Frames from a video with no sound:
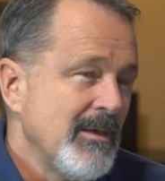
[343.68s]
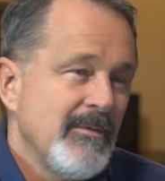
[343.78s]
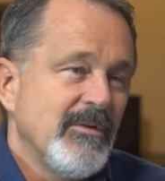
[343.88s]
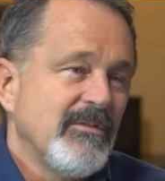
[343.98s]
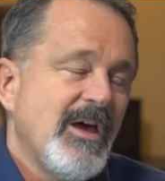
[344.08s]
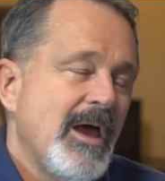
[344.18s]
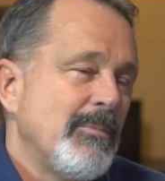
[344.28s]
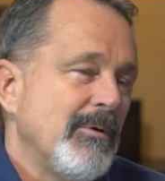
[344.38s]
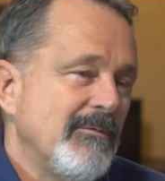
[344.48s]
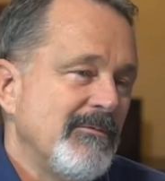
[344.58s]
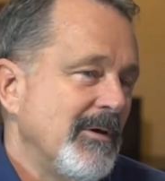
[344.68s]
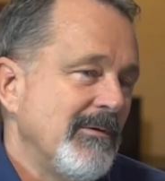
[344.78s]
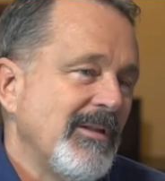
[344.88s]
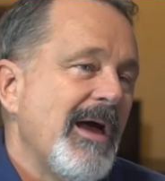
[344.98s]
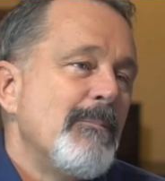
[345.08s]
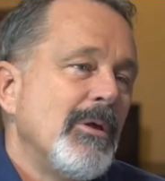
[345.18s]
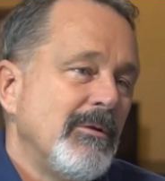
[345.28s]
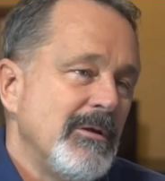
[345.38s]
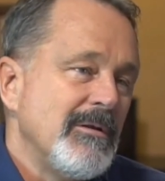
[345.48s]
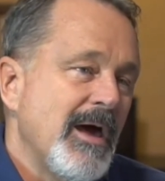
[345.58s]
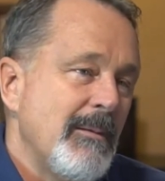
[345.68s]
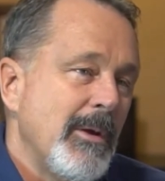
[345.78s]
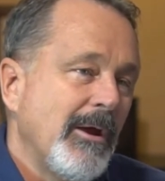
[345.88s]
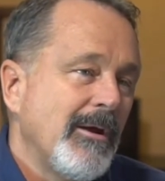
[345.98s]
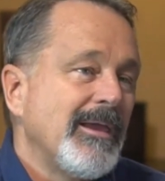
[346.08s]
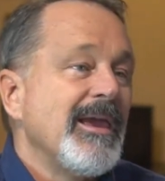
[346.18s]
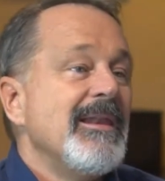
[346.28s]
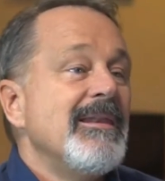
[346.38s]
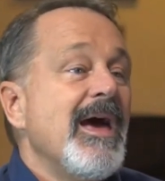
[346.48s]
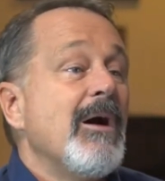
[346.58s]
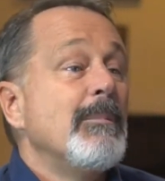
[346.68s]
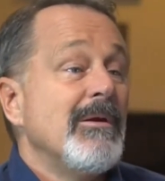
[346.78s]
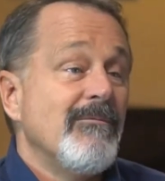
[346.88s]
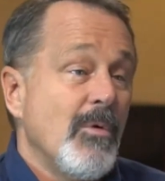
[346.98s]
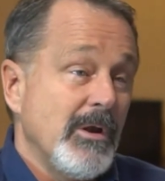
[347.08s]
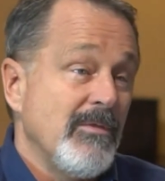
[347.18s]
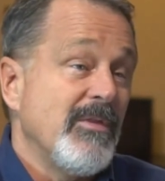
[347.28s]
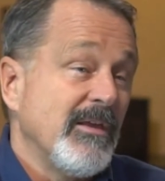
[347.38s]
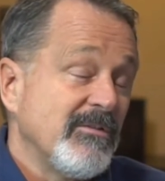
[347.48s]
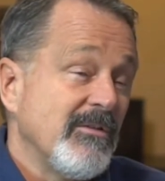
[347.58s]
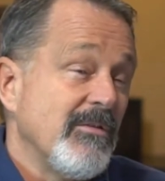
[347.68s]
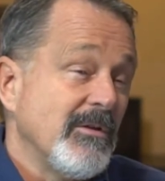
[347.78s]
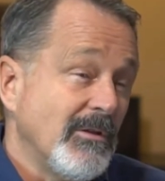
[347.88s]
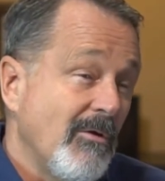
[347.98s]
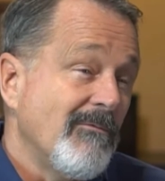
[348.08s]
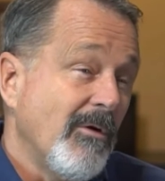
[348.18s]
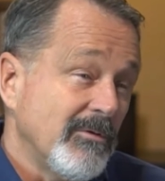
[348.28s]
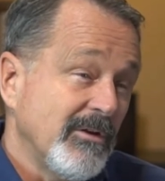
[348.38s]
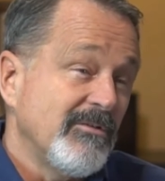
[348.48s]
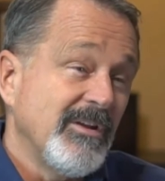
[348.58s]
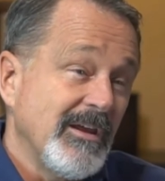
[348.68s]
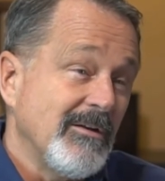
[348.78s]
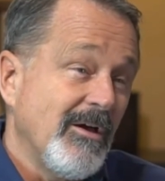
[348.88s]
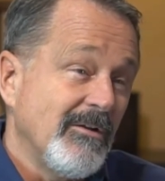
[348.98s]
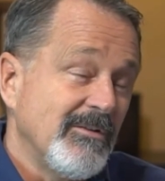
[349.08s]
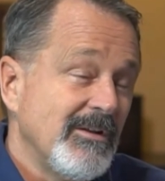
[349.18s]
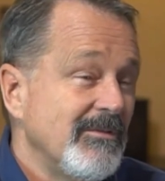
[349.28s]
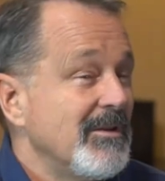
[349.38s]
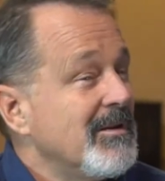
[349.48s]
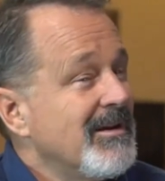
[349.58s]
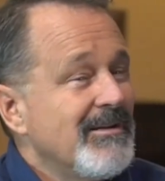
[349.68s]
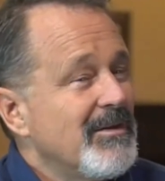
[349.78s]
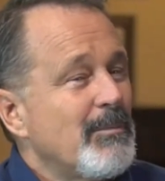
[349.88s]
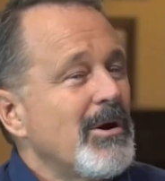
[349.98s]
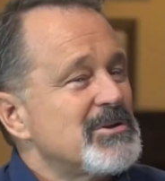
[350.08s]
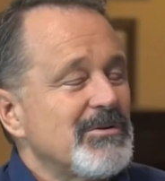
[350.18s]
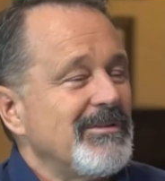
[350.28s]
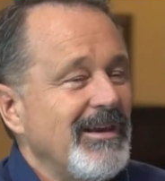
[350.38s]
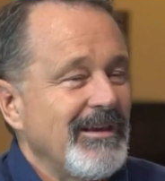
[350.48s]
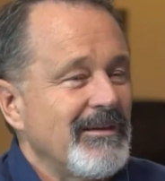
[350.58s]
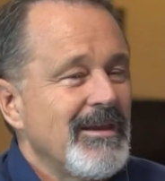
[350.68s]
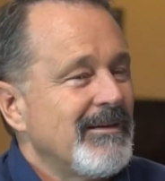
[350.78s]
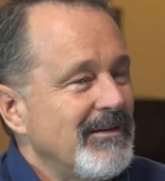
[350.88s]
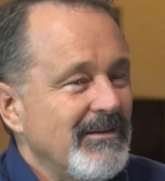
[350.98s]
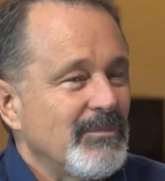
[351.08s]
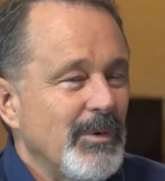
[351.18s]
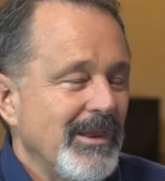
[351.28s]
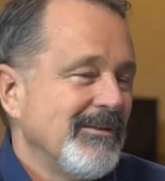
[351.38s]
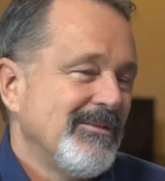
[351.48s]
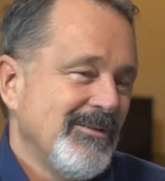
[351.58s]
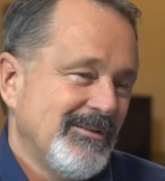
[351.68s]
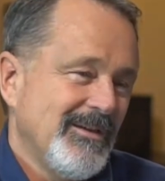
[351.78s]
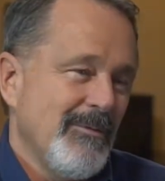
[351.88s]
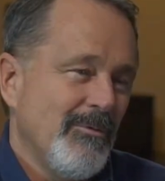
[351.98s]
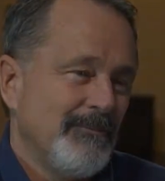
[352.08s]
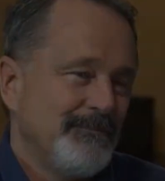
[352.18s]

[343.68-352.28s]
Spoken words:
This type of liability nightmare can now be avoided thanks to the low voltage technology that PressureTech is bringing to the table.